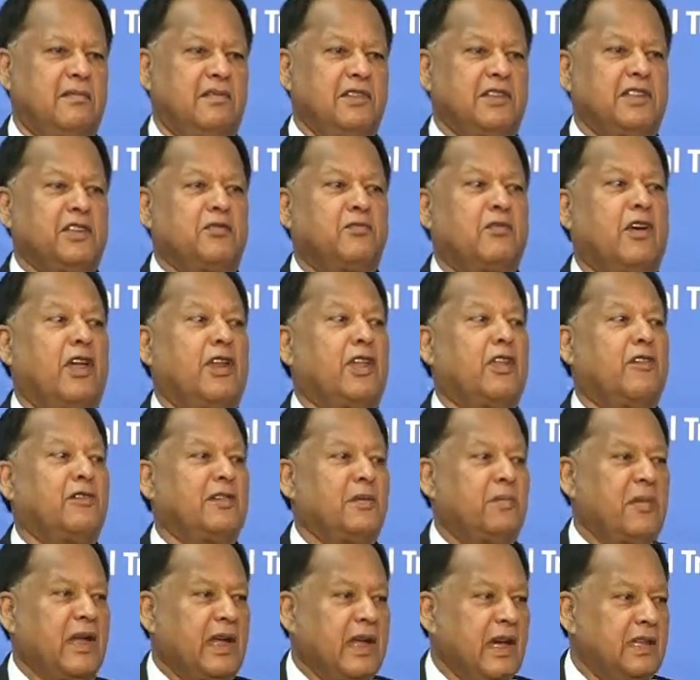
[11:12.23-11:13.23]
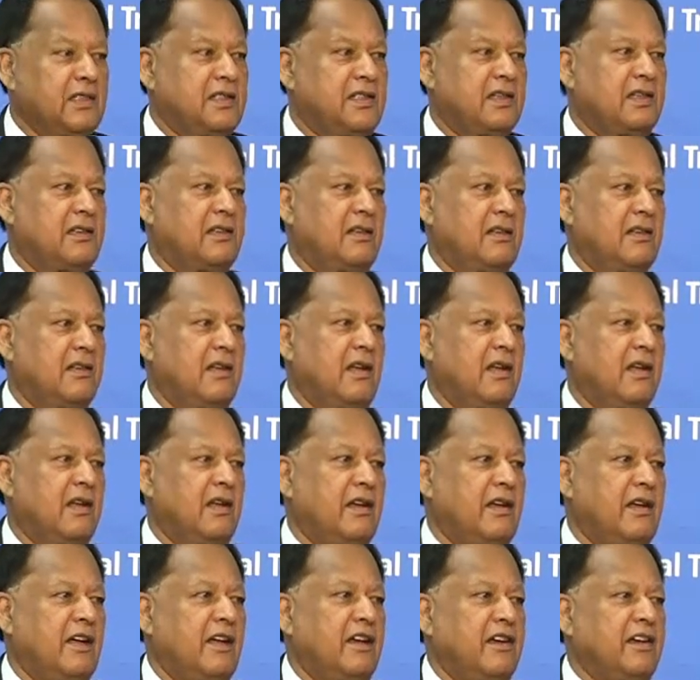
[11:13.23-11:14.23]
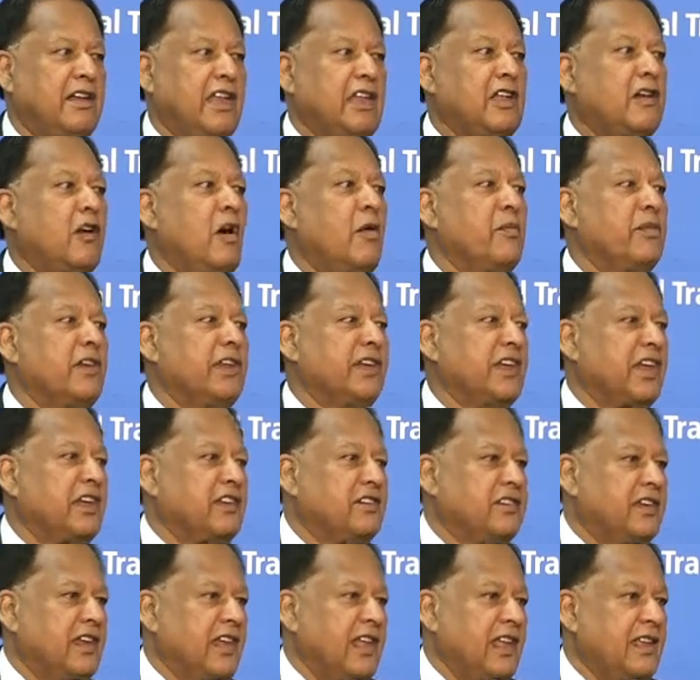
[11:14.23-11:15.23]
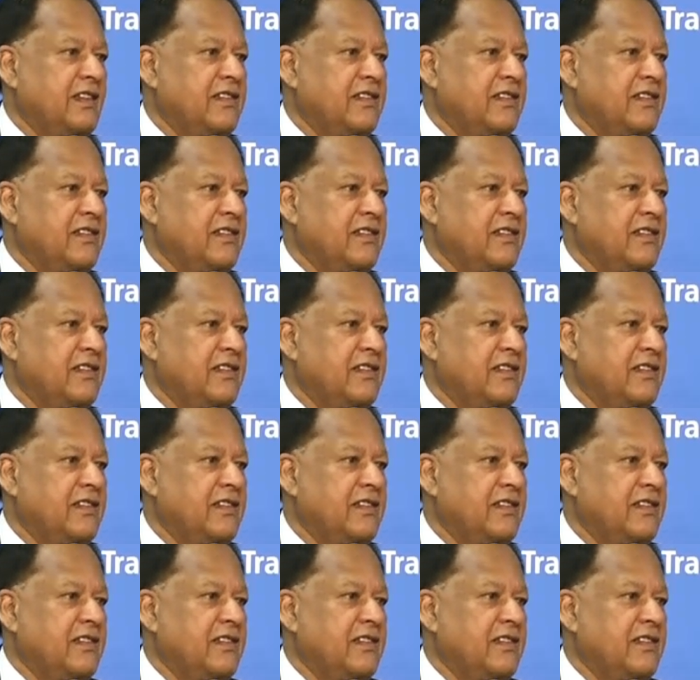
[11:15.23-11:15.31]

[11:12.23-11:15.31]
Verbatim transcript: which is one of the biggest telecommunication